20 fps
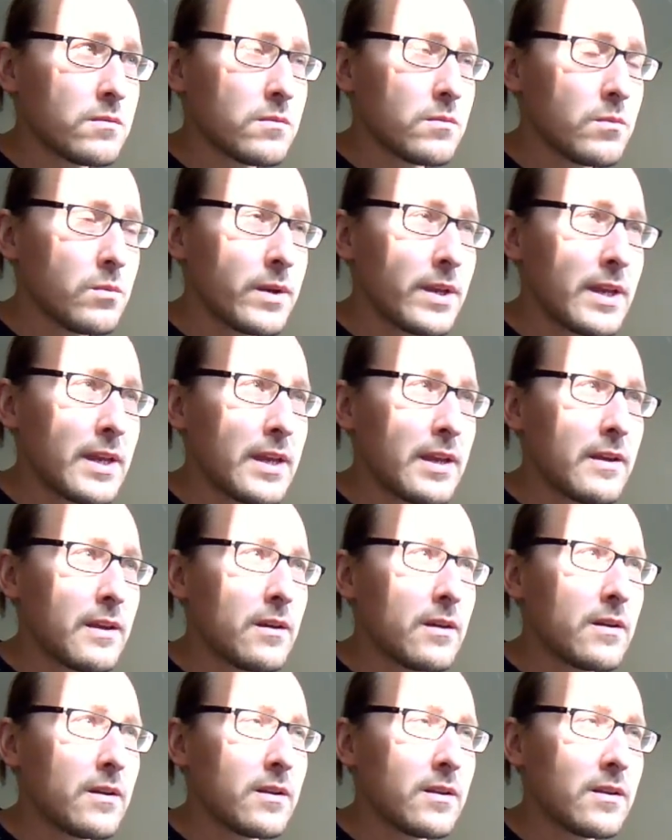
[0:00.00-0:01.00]
We
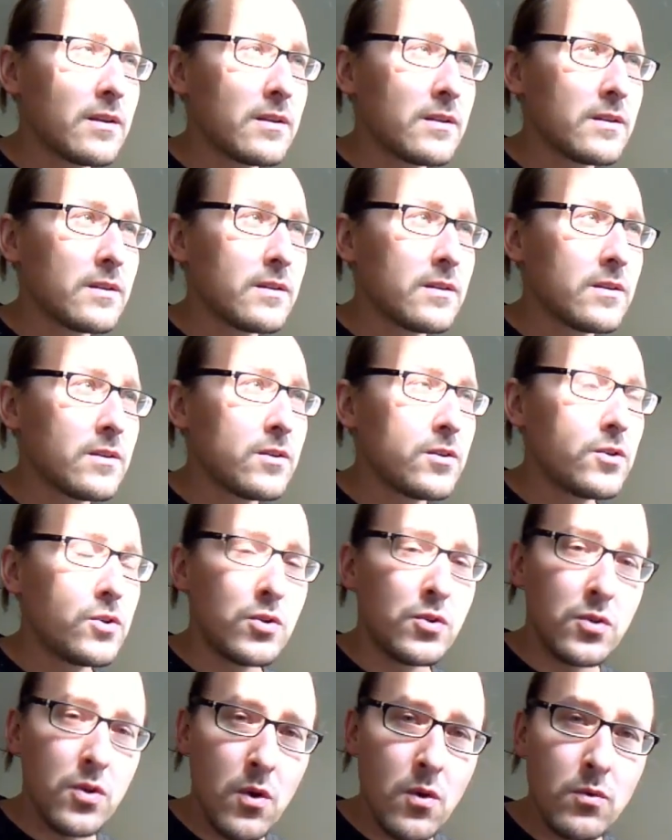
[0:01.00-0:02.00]

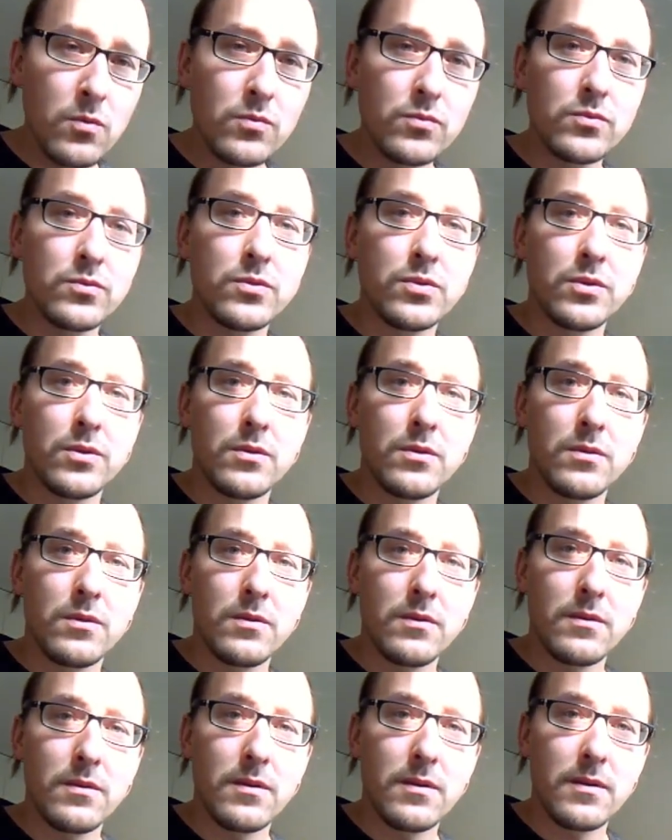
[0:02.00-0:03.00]
don't
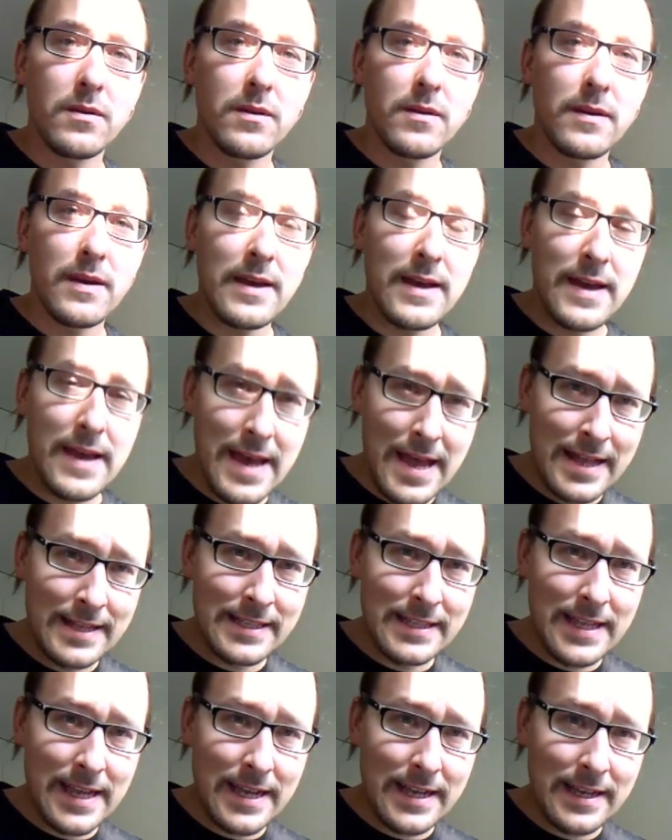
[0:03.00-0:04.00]

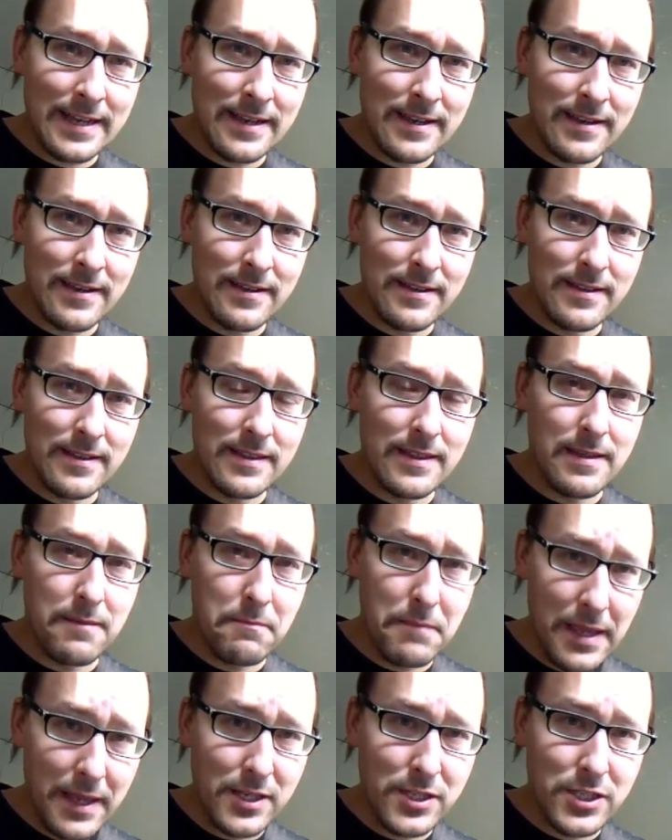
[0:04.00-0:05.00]
attack the
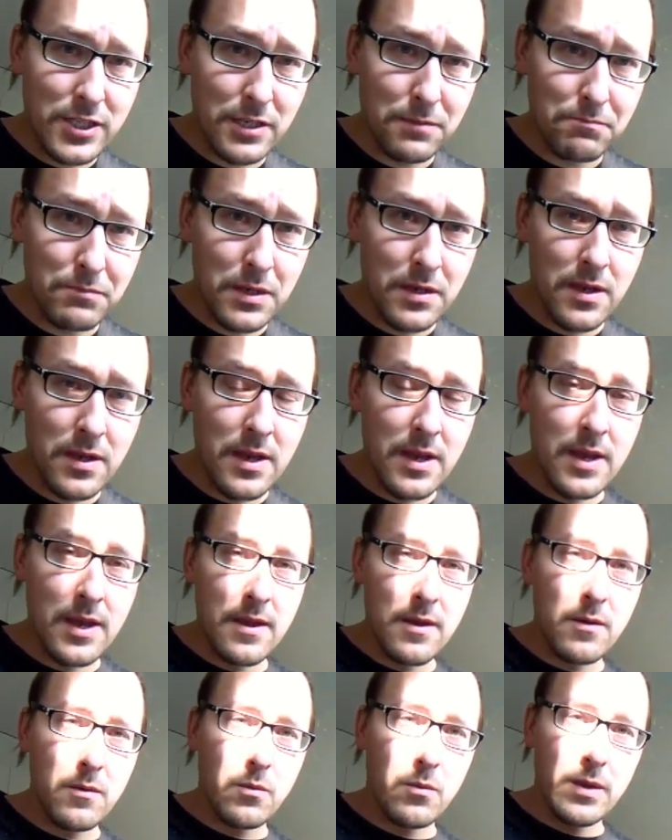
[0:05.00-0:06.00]
big ship.
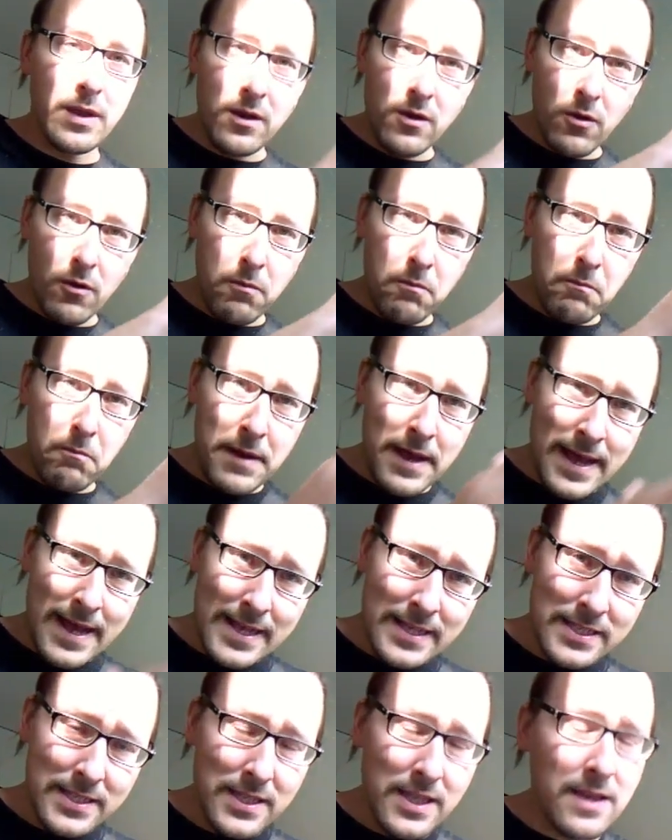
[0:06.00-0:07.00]
We go
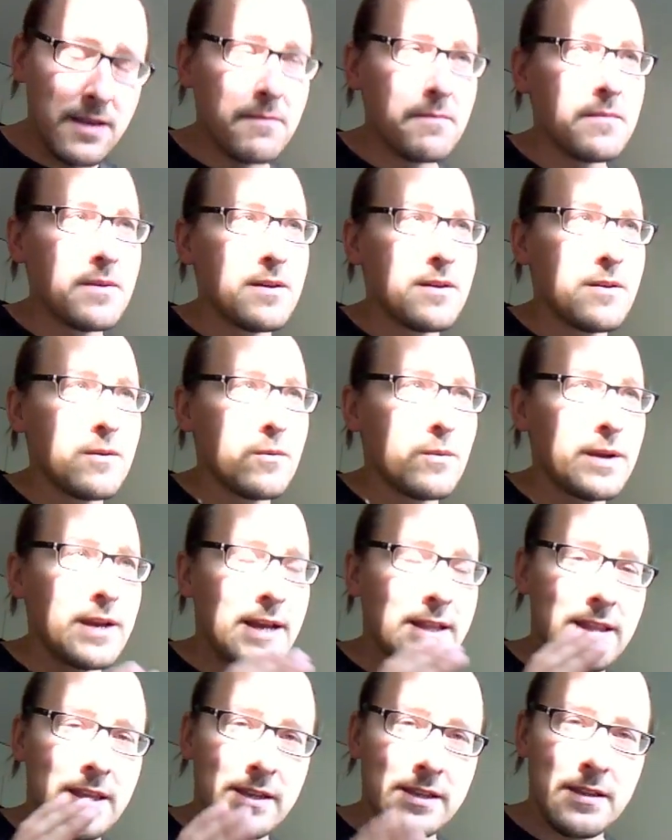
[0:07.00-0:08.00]
past them, we
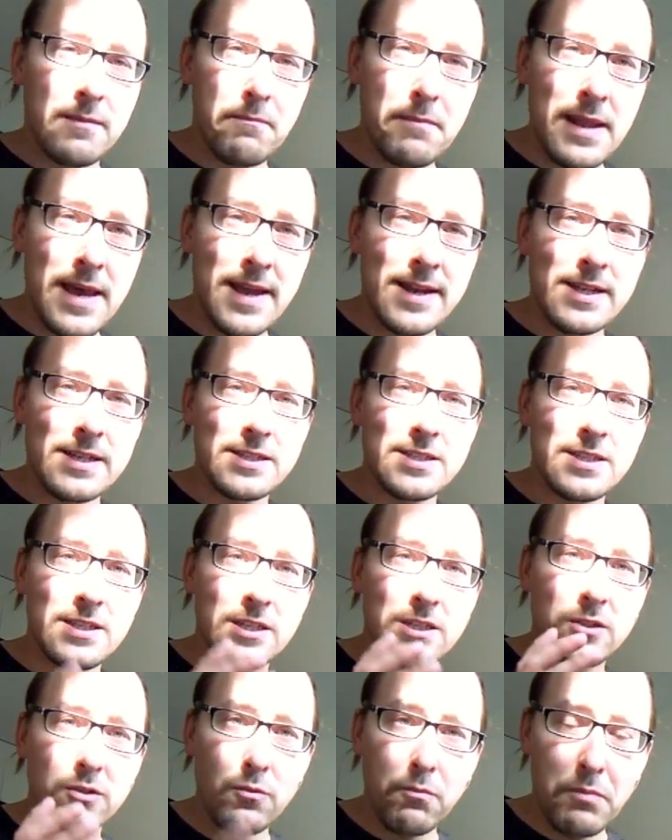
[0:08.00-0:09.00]
attack the planets, the
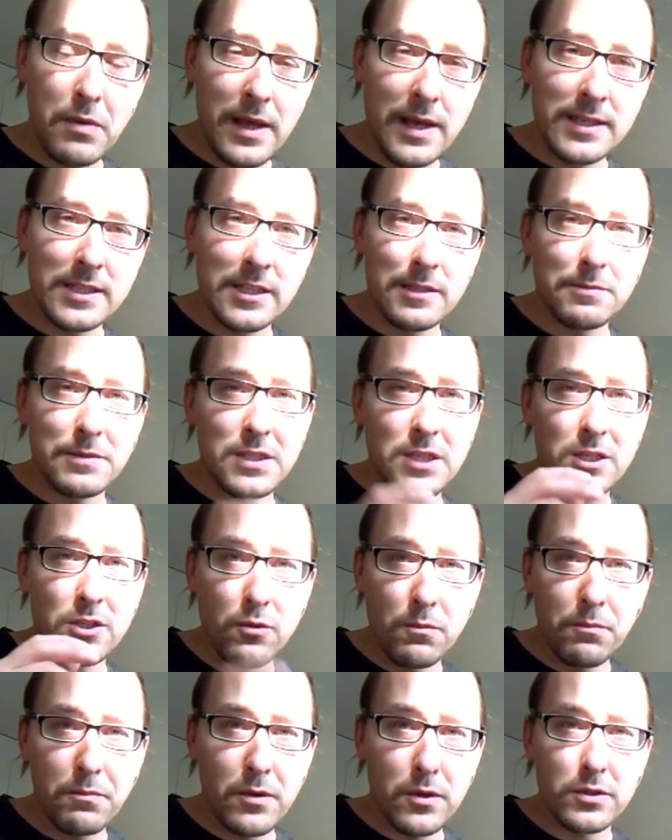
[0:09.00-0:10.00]
supply ships, the
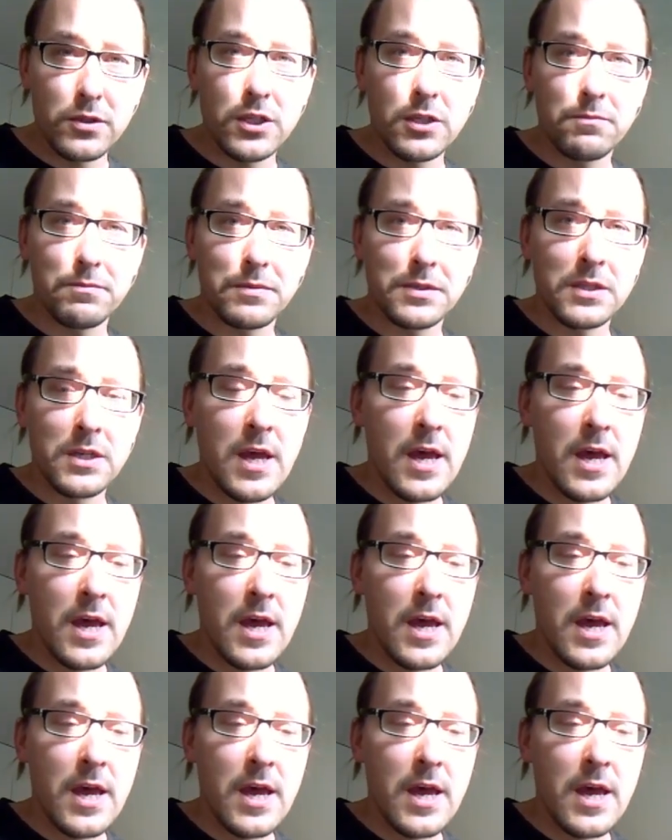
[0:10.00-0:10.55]
support ships.